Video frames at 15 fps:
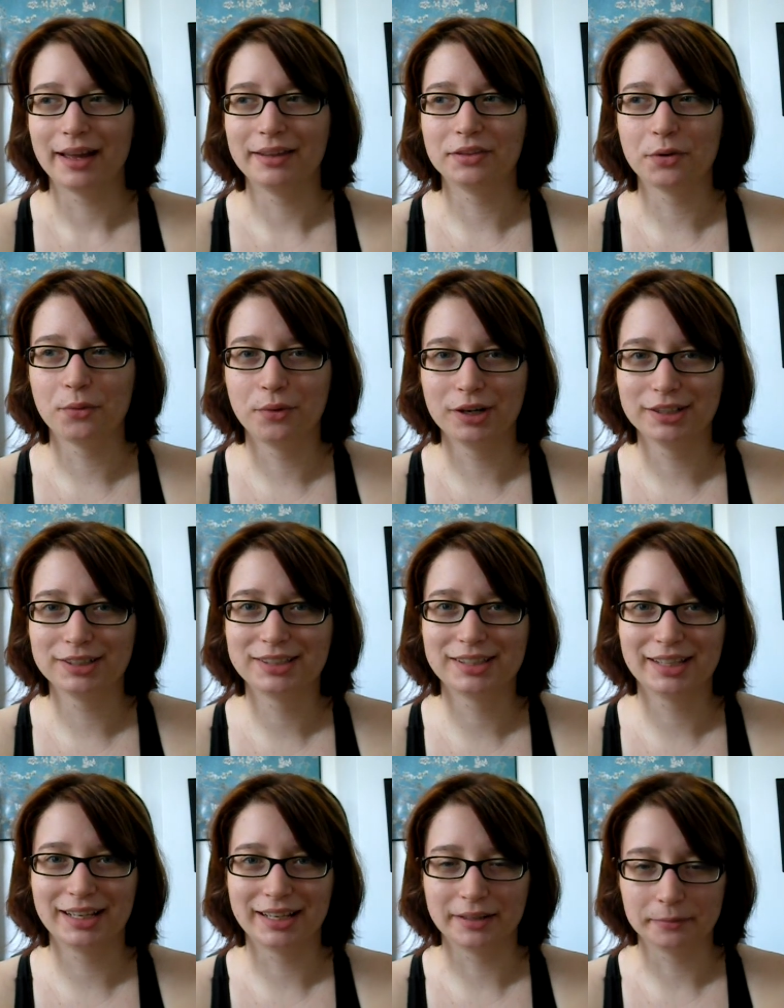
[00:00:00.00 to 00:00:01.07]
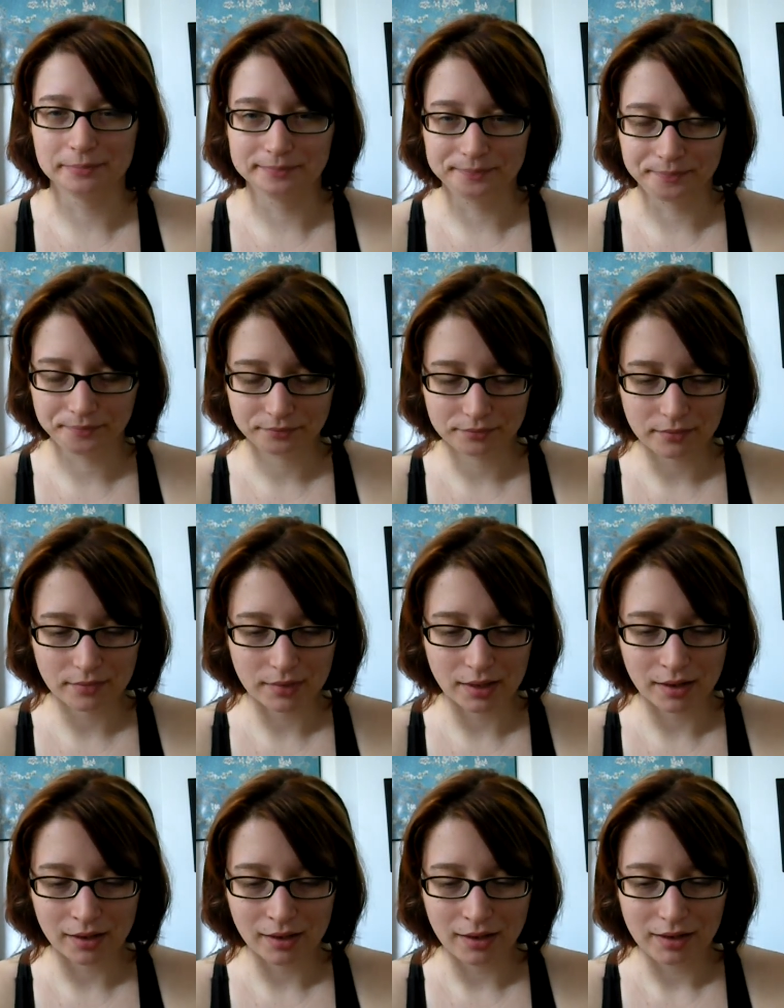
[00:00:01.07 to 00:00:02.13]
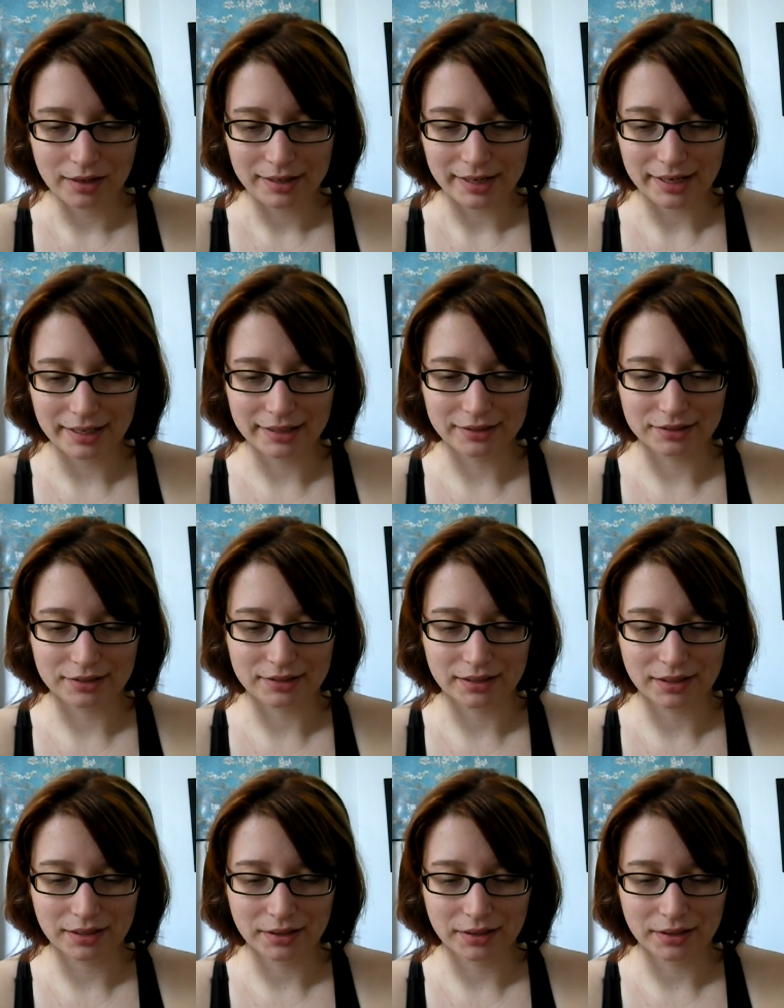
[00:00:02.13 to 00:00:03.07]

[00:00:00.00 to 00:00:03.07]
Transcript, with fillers: And the worst thing is